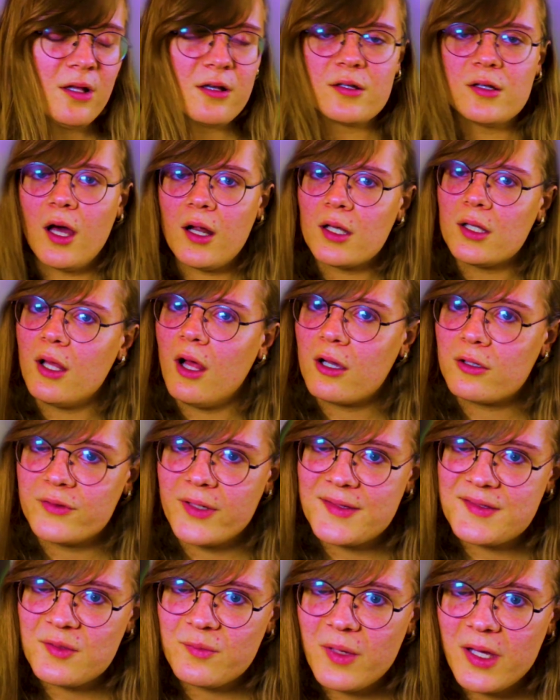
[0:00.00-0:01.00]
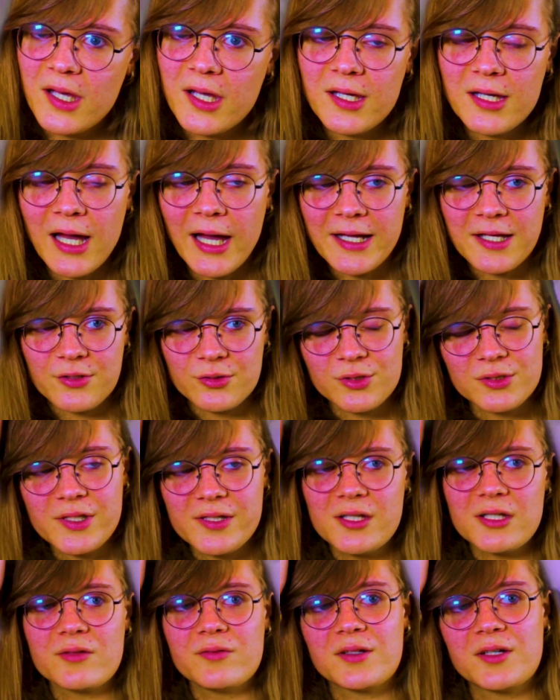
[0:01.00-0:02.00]
Not a long resume, I can
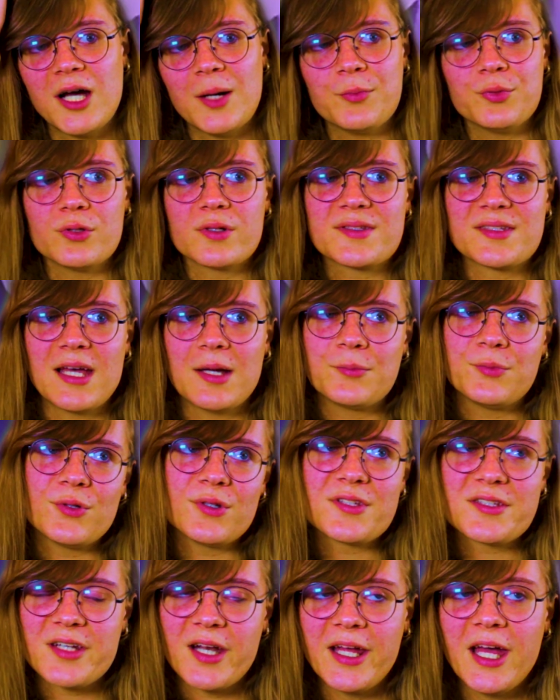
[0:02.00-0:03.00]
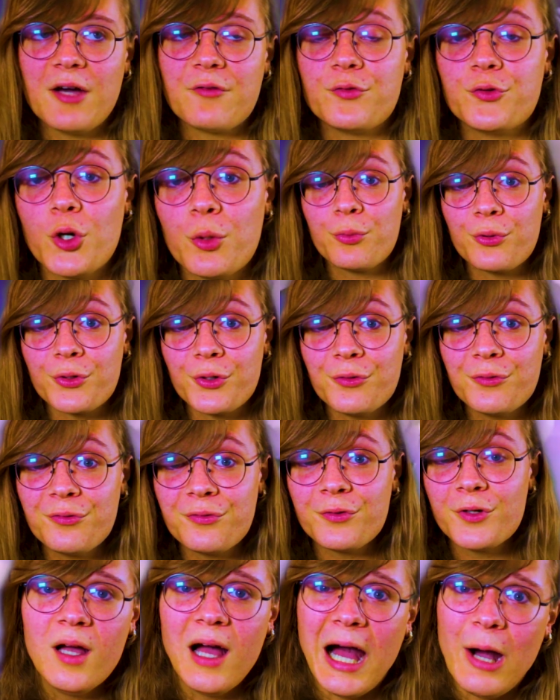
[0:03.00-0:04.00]
only think of a couple examples and I have
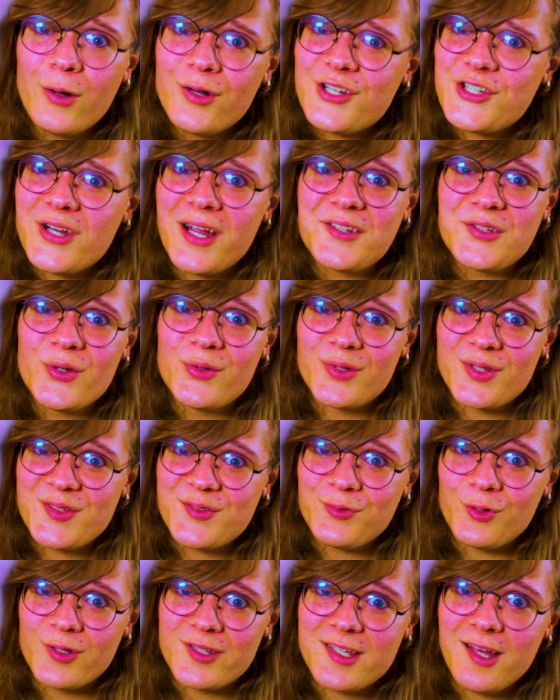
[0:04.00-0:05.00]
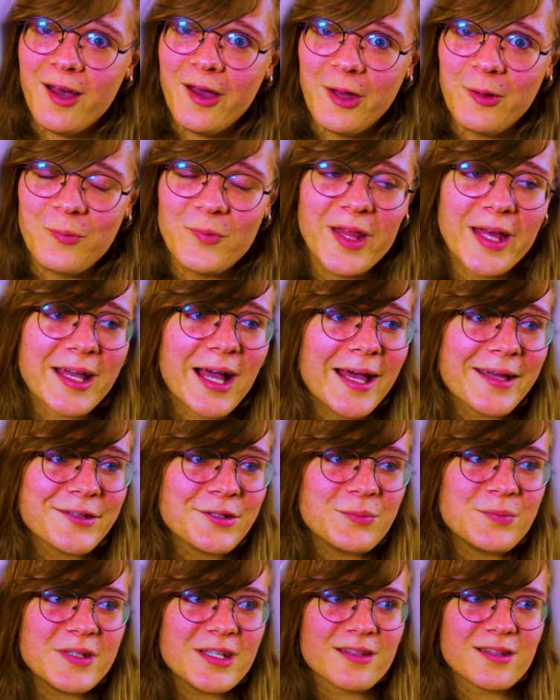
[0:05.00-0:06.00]
proof. I wanna try doing this full time. Like, I
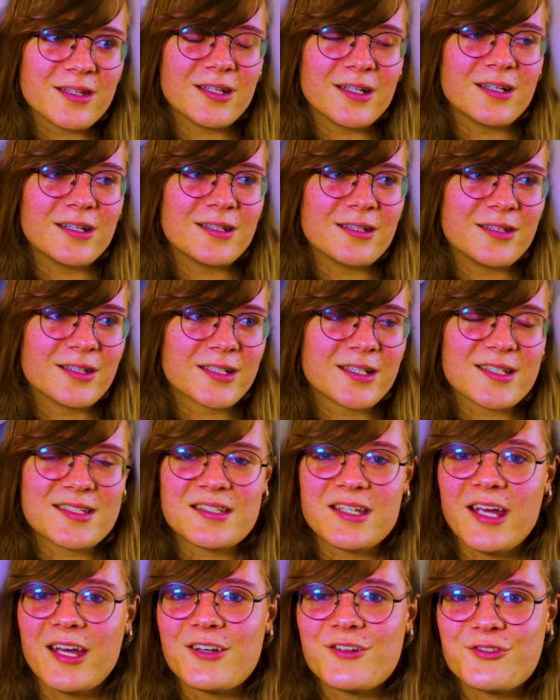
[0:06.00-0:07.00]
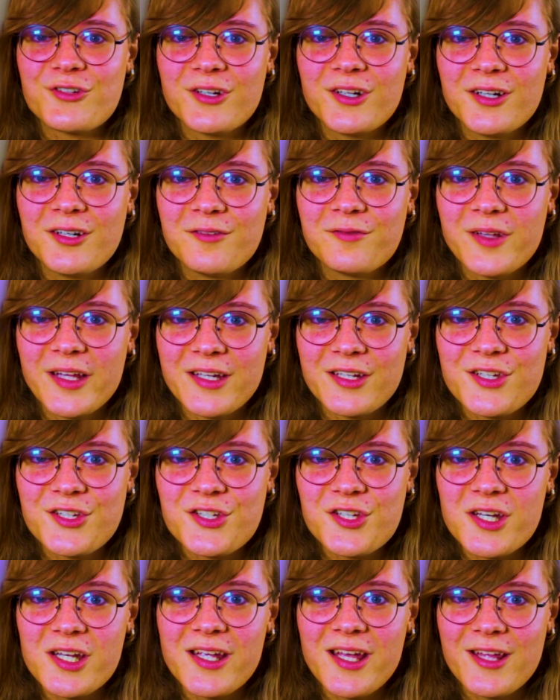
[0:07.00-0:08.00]
could be the, the Cassandra of like
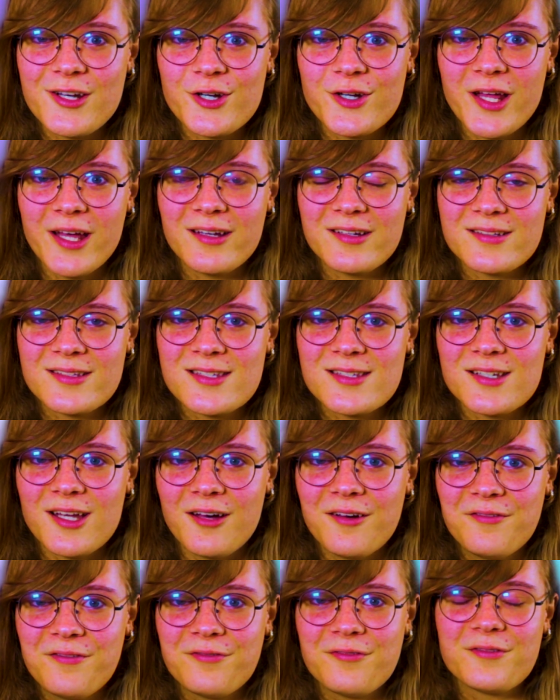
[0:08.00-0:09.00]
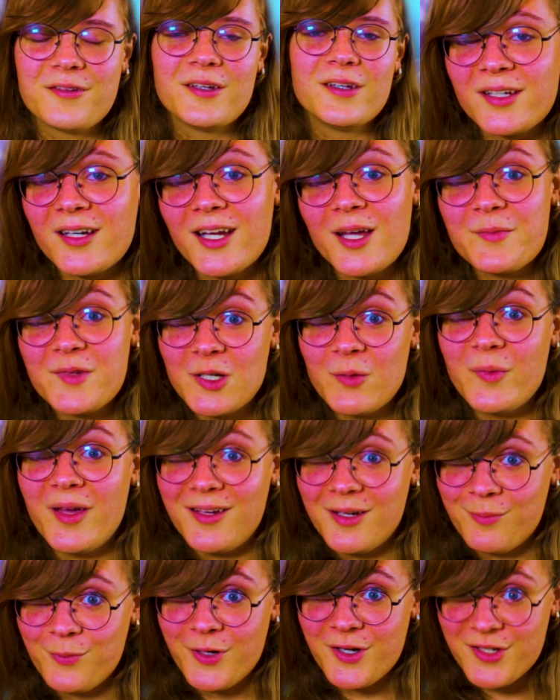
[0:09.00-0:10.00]
shitty internet stuff Today I'm gonna
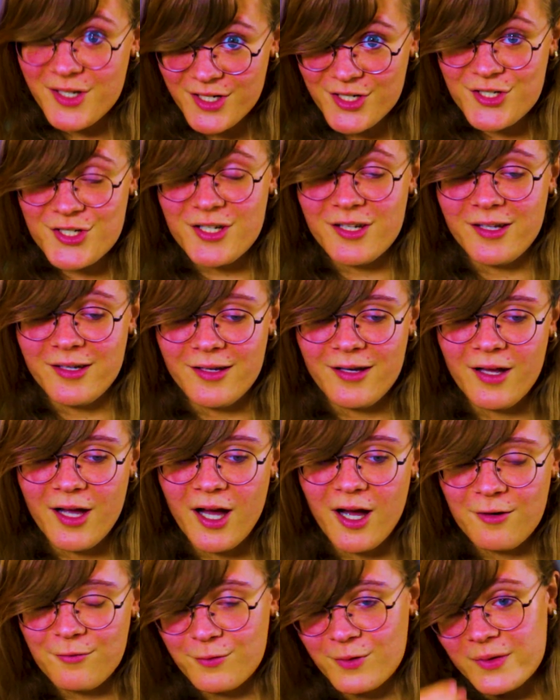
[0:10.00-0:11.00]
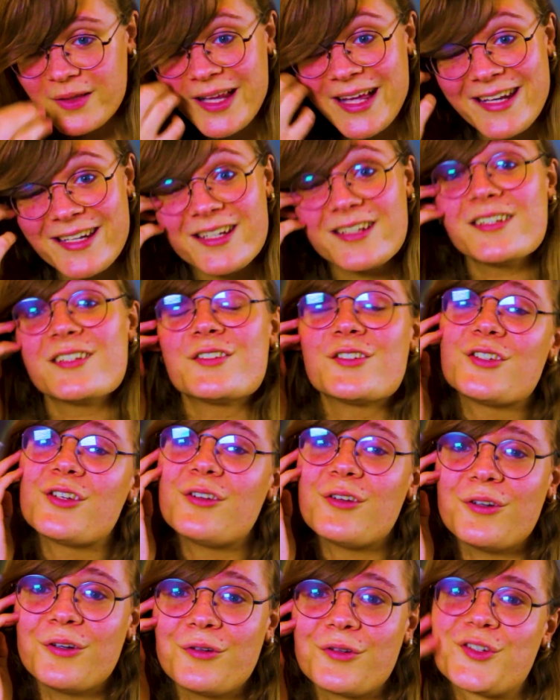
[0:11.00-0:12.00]
make a prediction uh, related
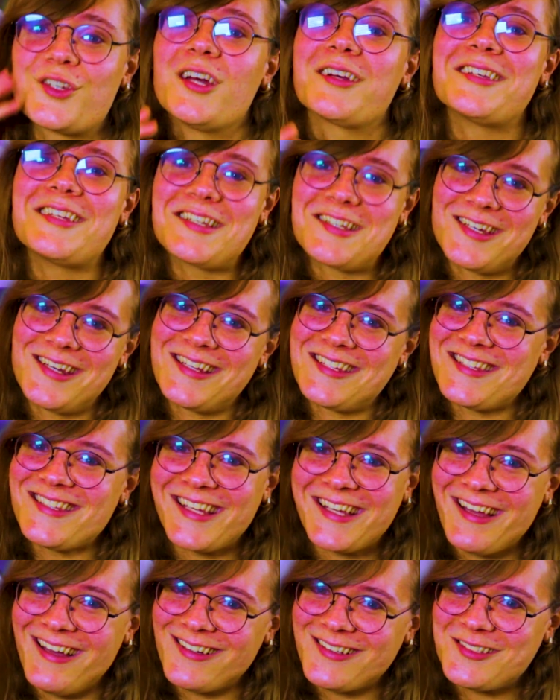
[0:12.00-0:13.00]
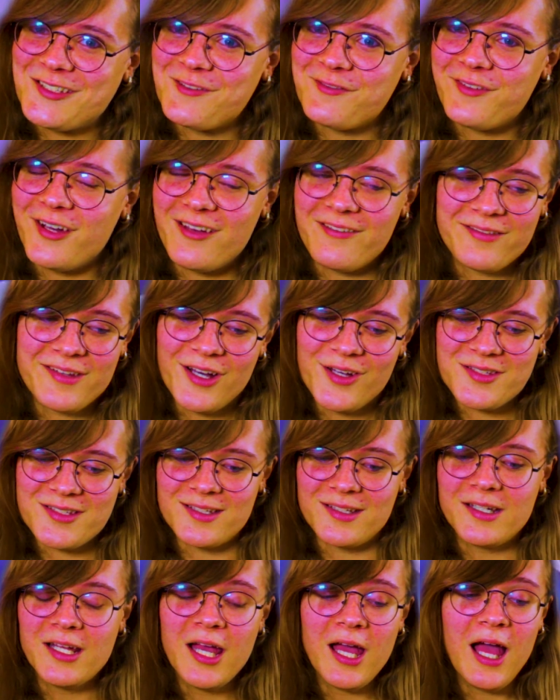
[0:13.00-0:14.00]
to Chuck E. Cheese in the Galaxy
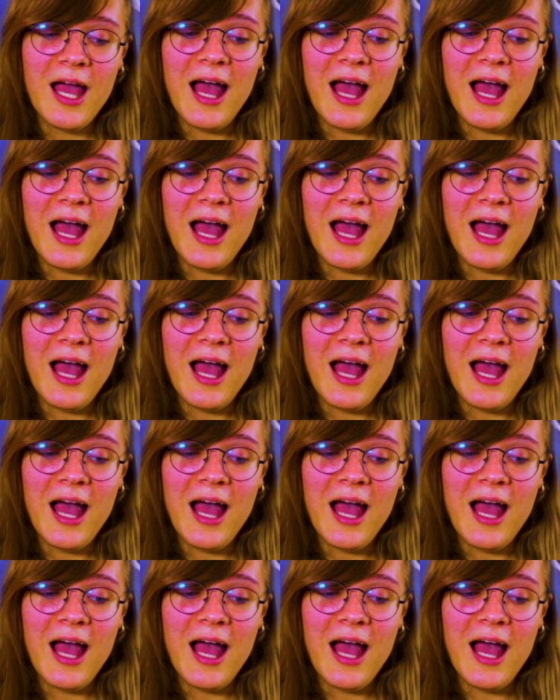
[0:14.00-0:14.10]
5000.